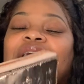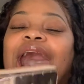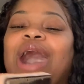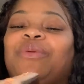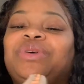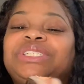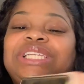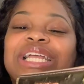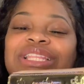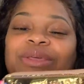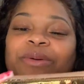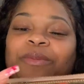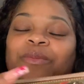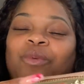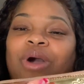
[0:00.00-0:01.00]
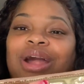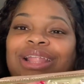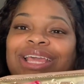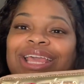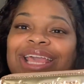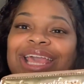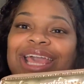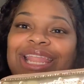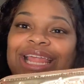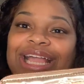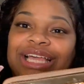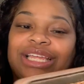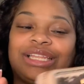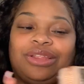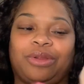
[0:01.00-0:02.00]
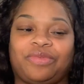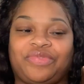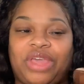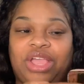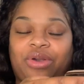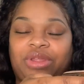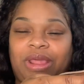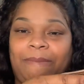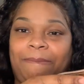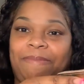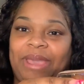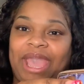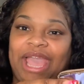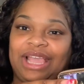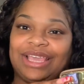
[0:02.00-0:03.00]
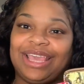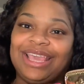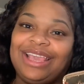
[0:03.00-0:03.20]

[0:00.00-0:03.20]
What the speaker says: I wish that the wallet had like a little thing on it back